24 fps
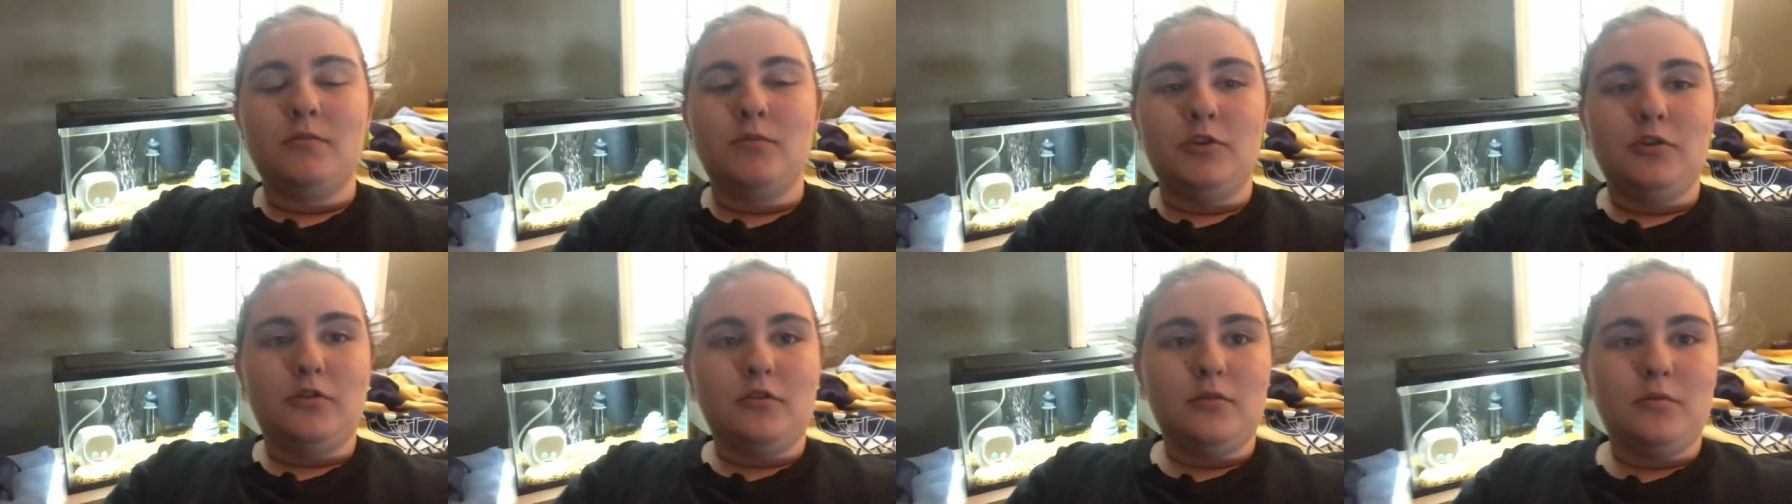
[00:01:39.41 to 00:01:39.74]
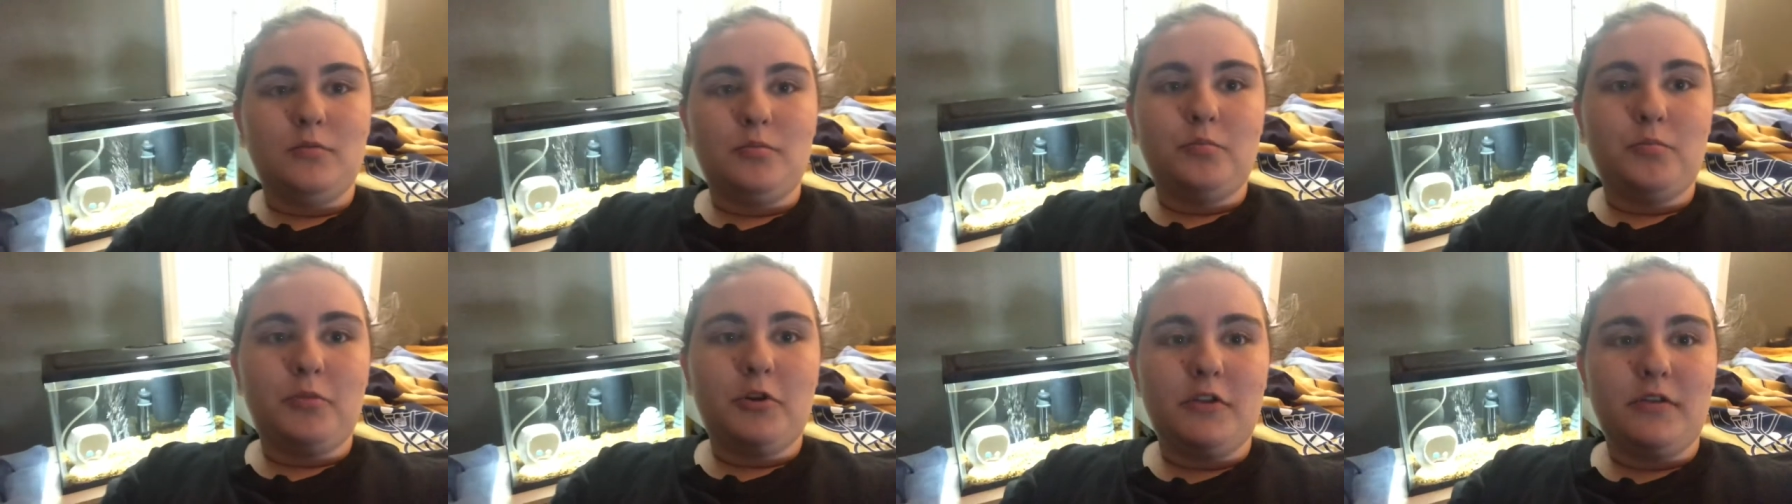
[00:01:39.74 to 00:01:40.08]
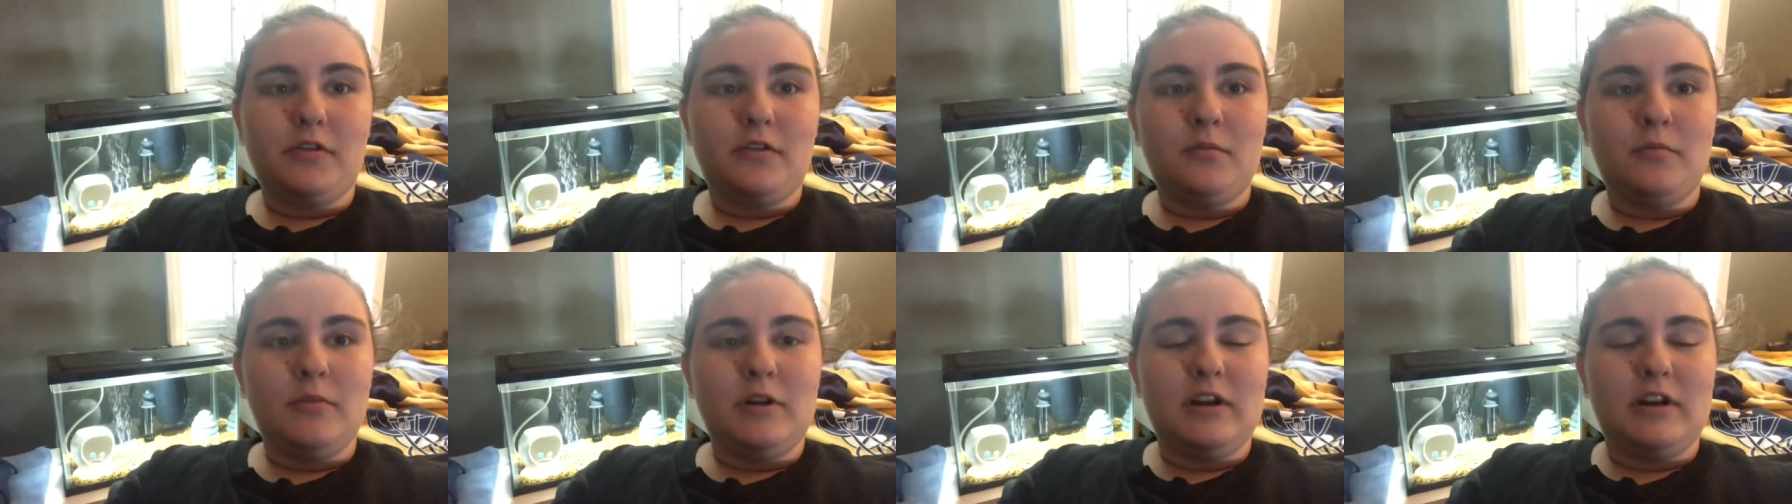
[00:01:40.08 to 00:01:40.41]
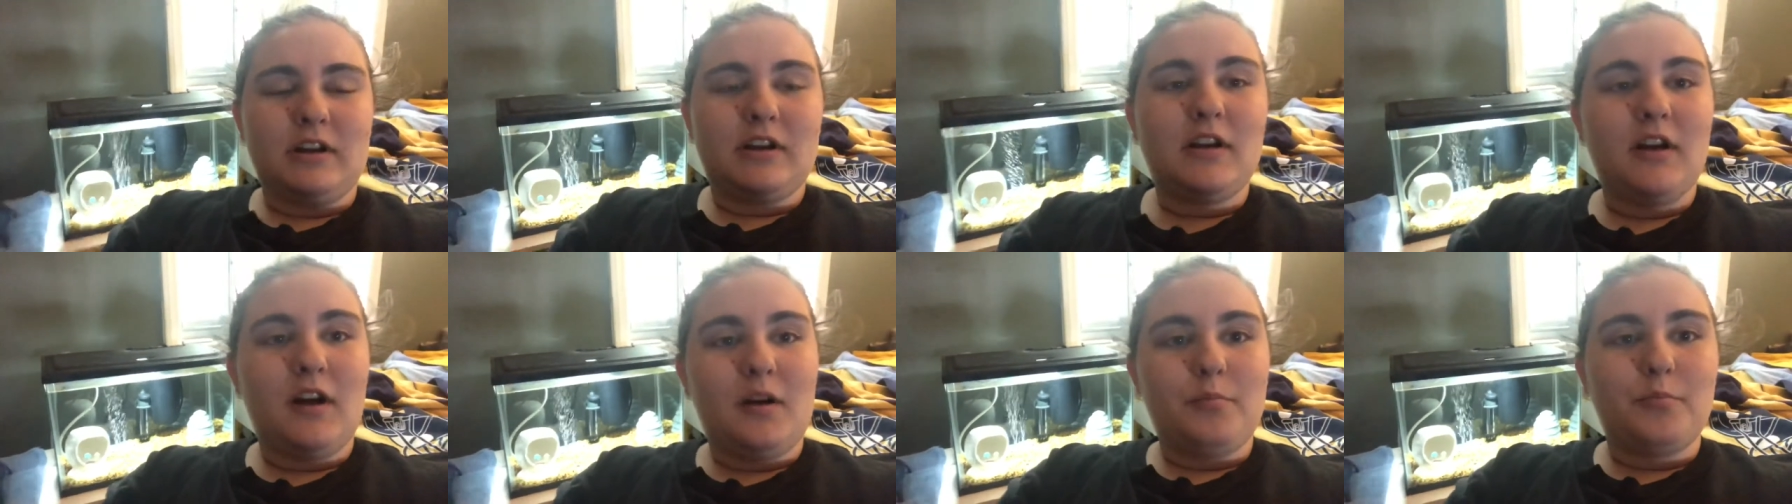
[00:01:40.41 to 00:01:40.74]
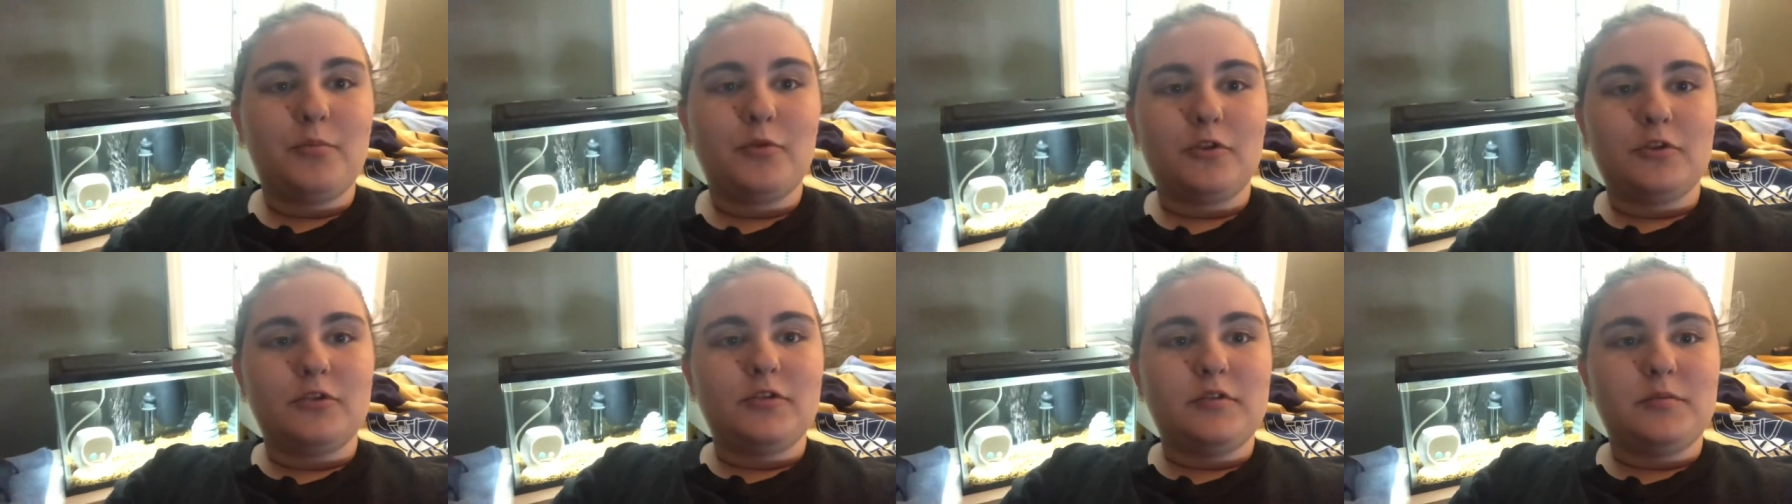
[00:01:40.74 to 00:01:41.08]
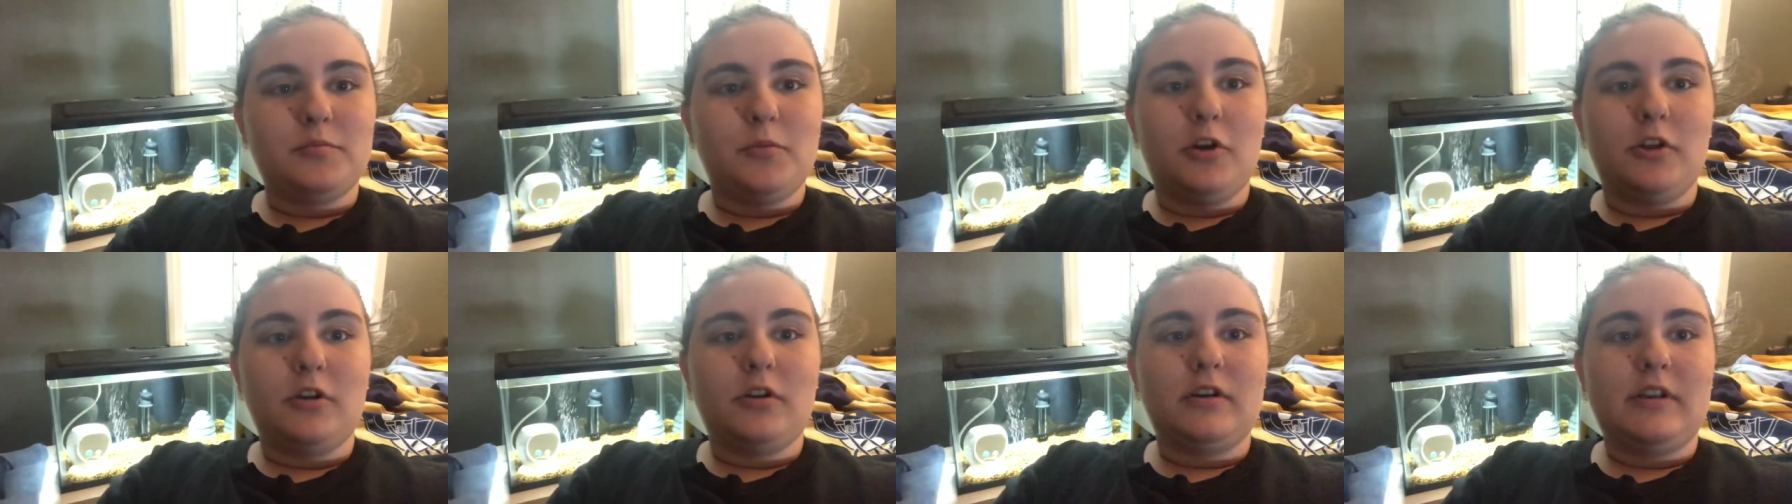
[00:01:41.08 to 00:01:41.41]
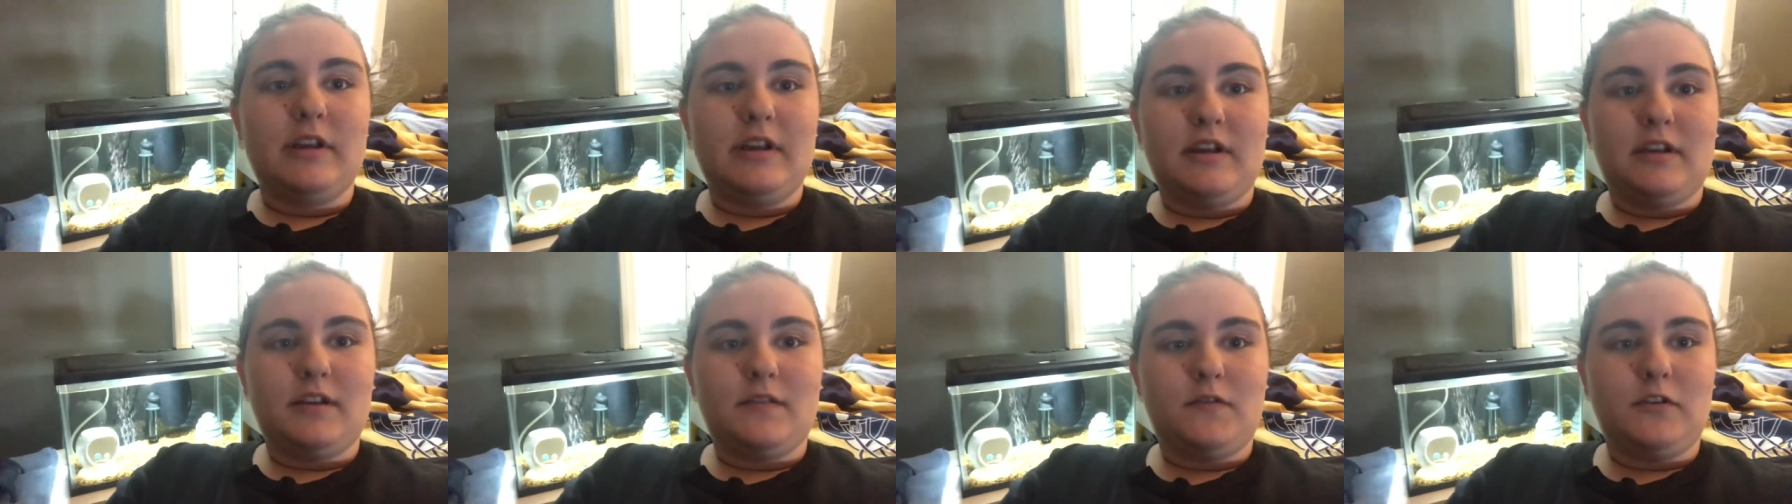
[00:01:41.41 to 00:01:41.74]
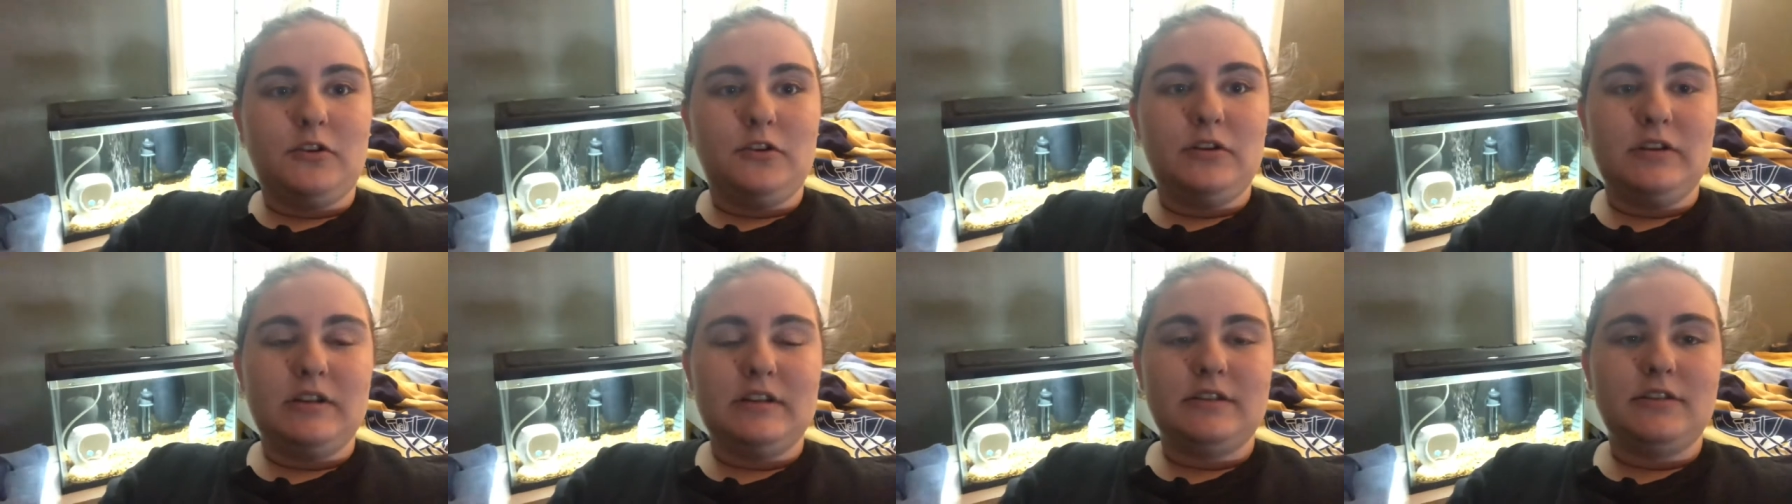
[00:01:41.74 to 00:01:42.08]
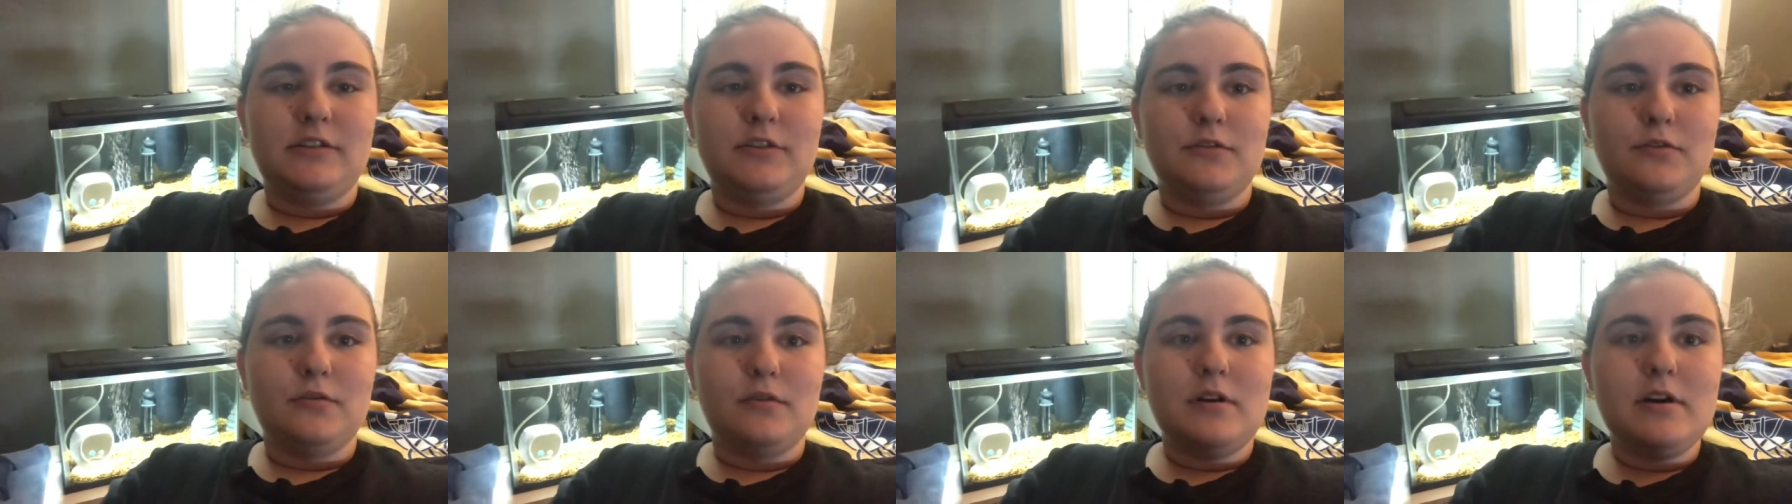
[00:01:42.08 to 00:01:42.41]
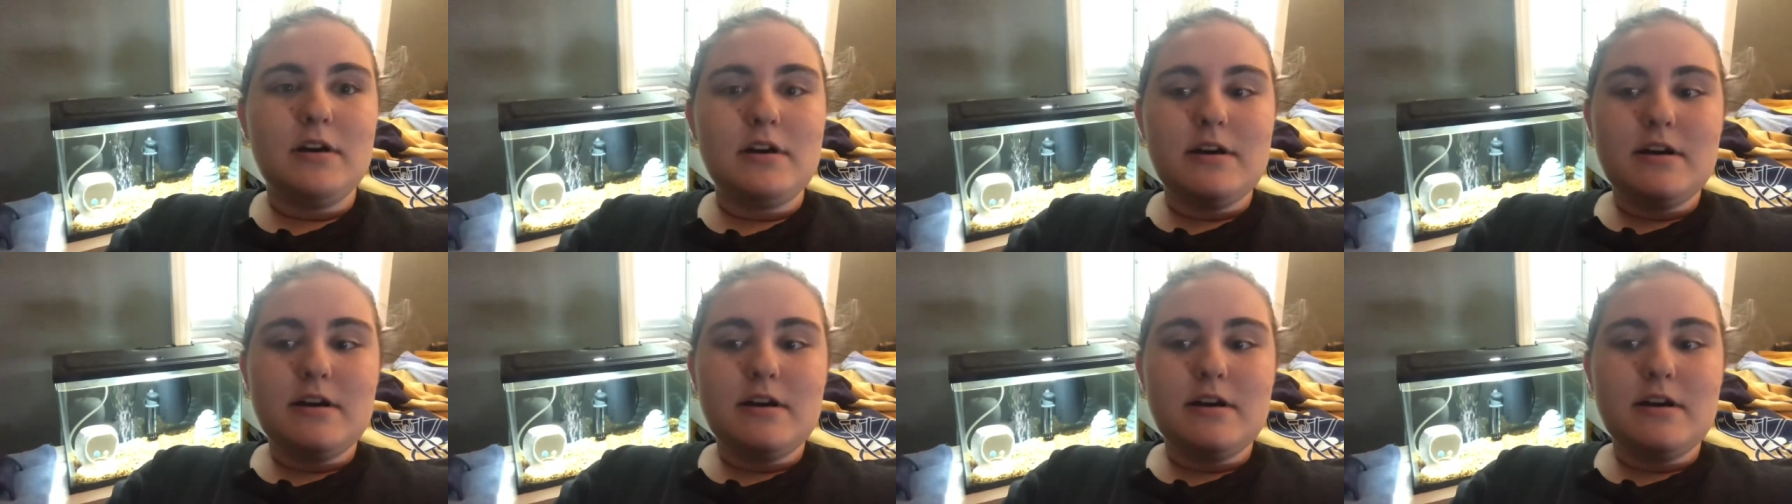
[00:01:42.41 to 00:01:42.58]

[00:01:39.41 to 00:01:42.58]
you can put them in a cup or a smaller tank if you need to.